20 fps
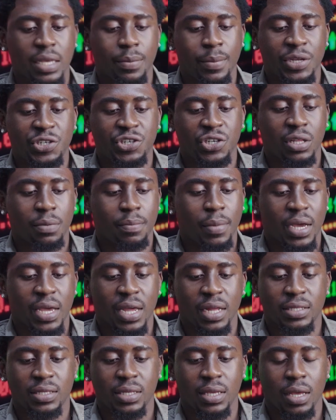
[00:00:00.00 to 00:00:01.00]
I'm entering the
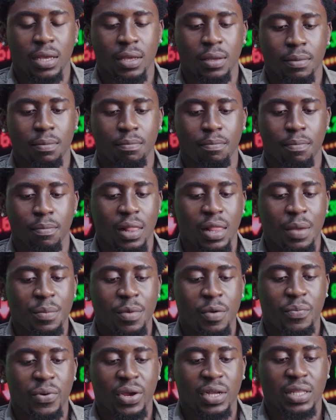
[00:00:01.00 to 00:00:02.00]
markets here. Let
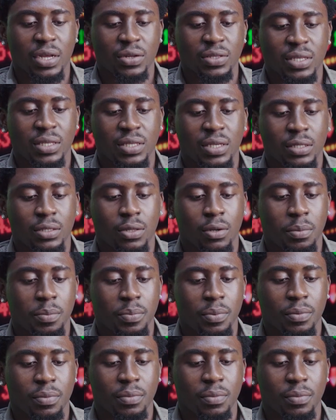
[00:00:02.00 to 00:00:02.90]
me break down this setup.